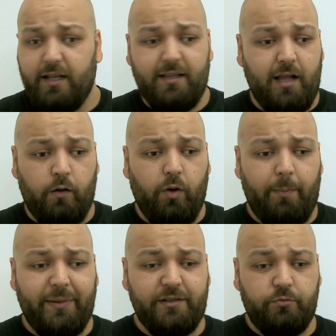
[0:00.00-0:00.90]
Now
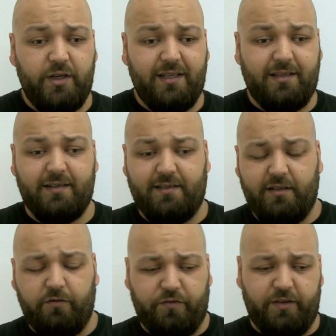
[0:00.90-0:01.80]
weaponry, there's a
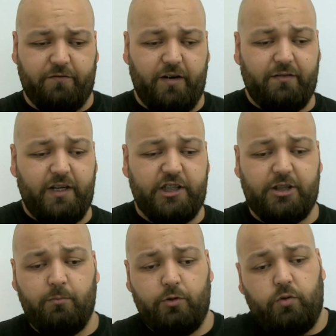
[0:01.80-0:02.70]
different
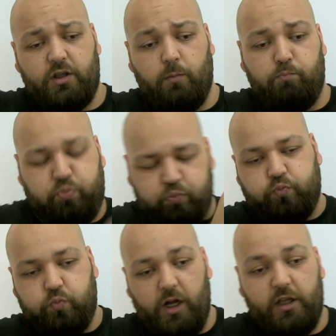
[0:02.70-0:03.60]
variation between the boom